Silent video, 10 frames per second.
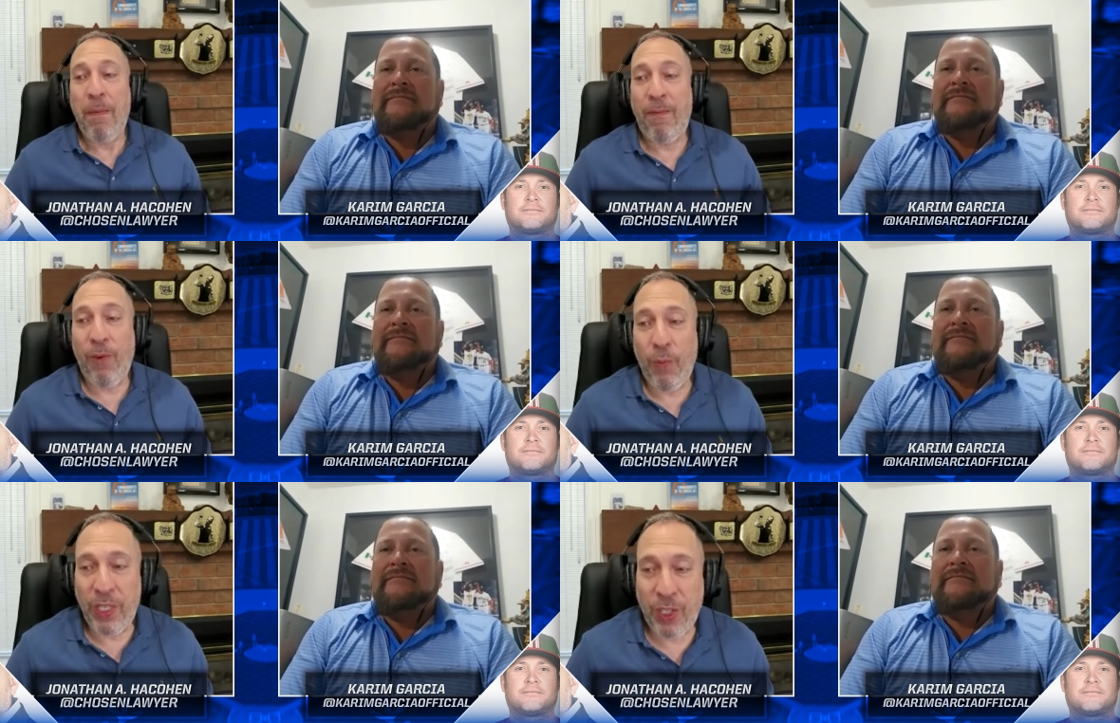
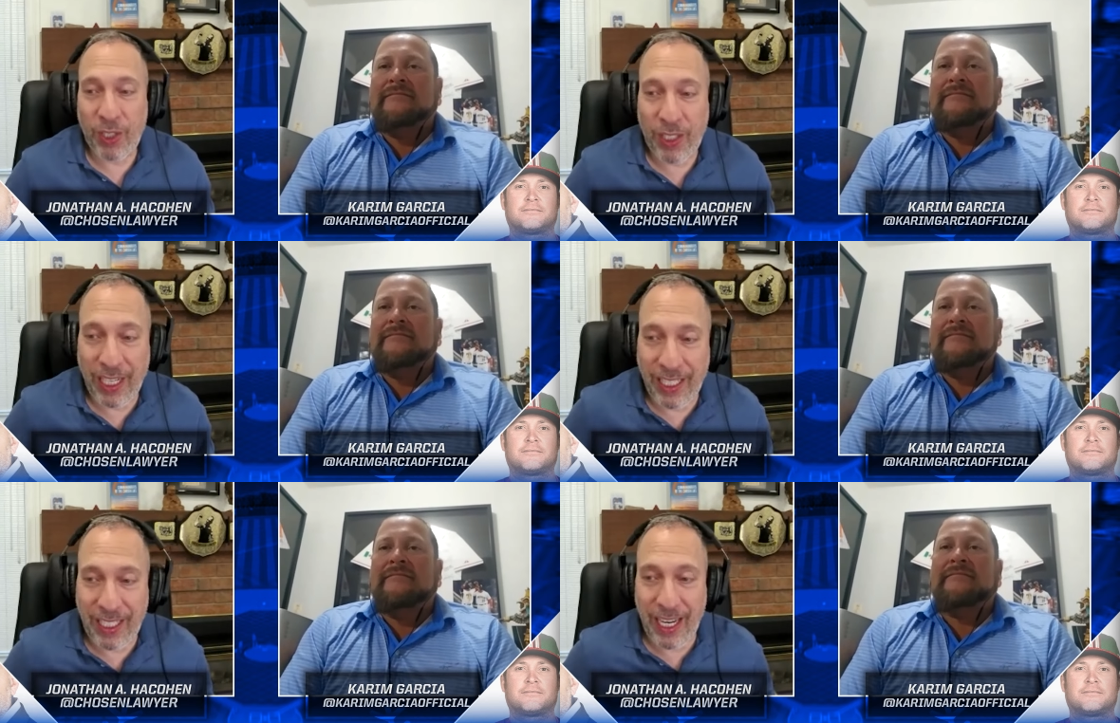Speaker 1: Before we start
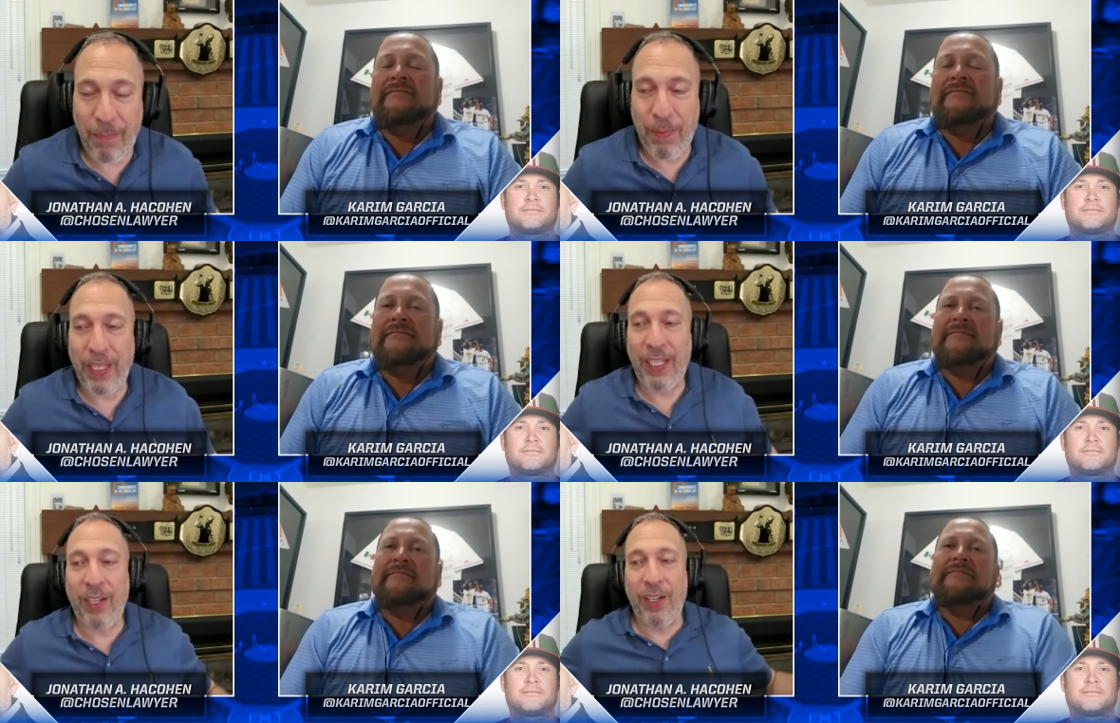today's
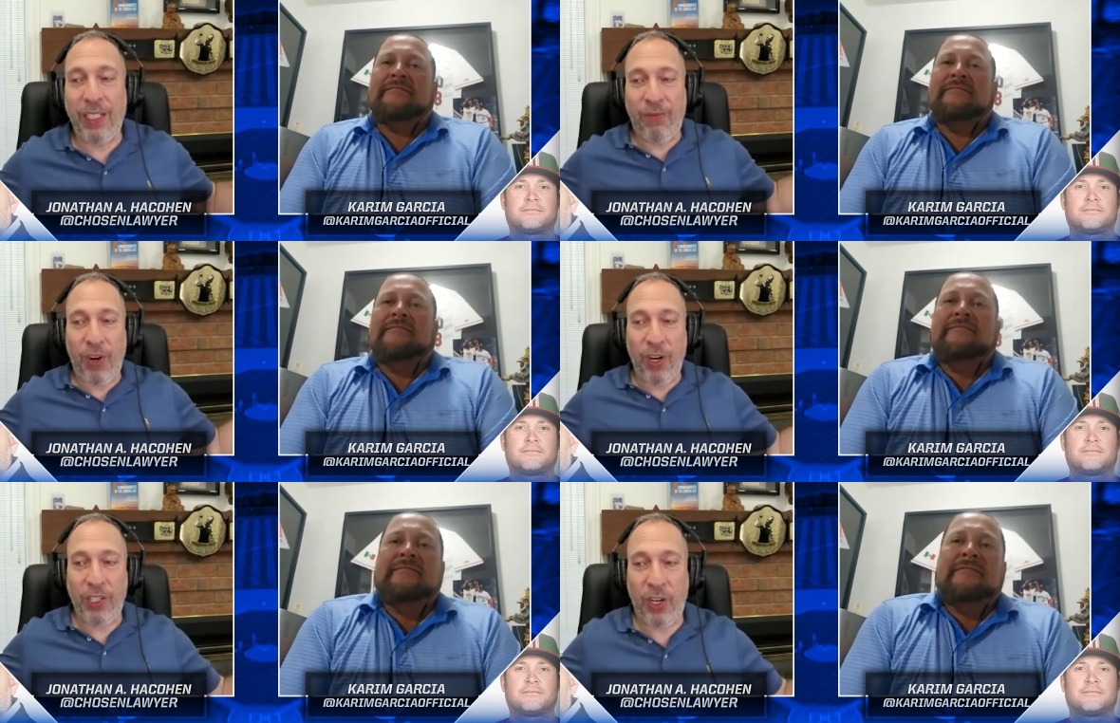taping here, as
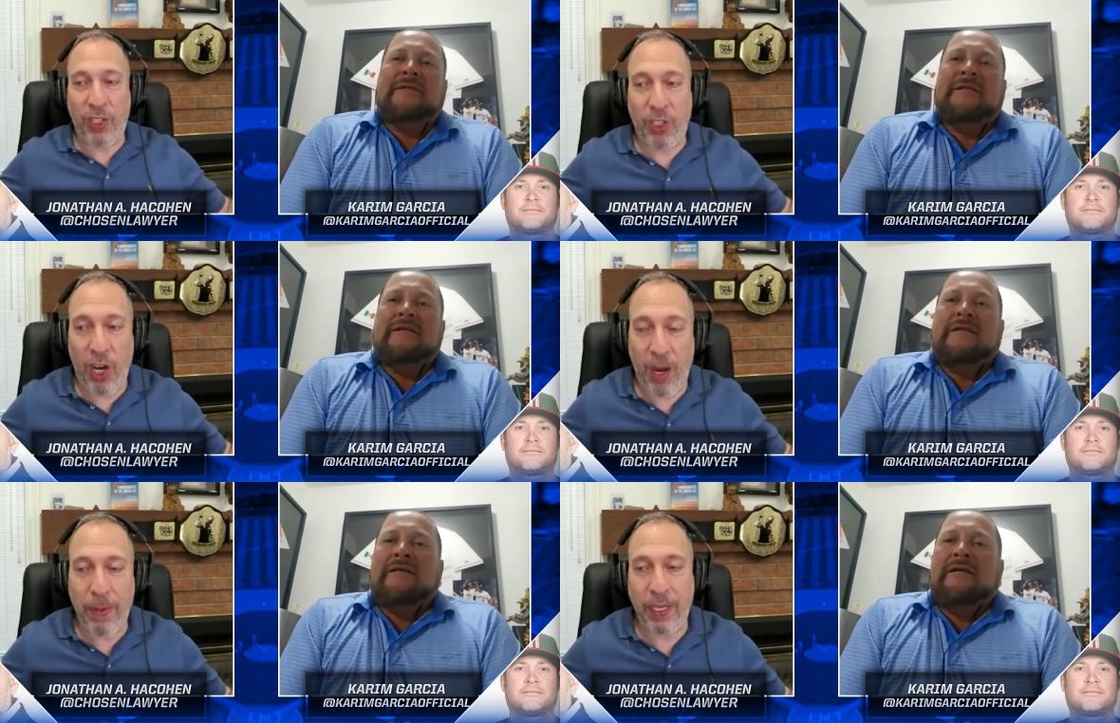far as our
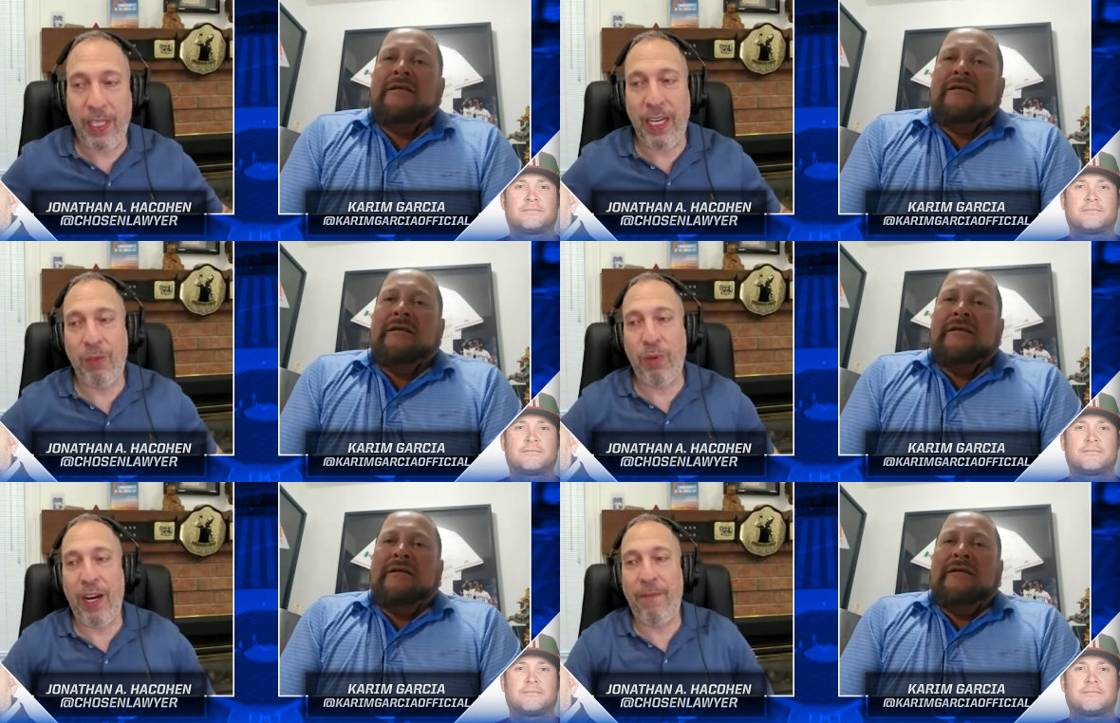topic today,
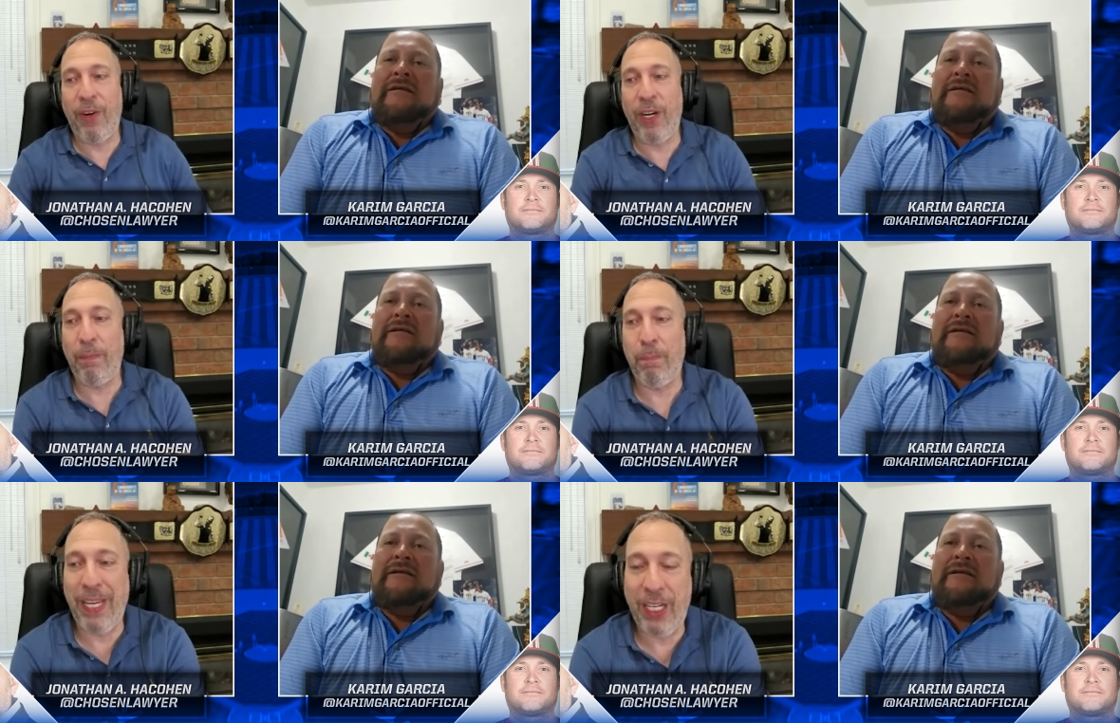because we got a very
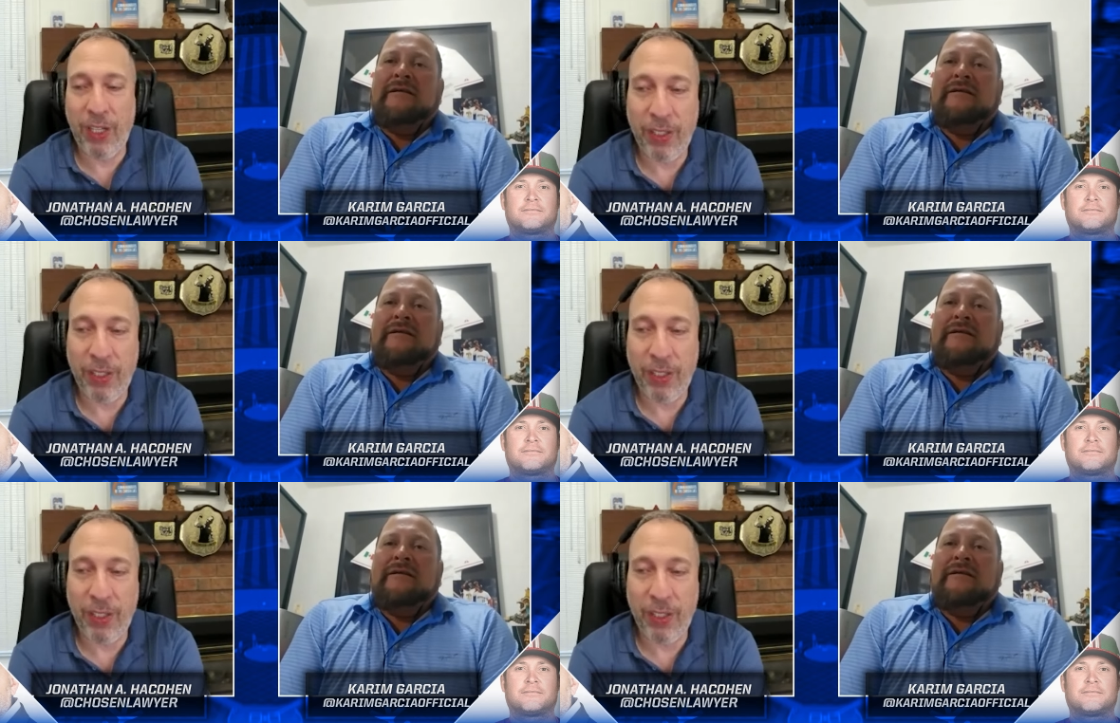big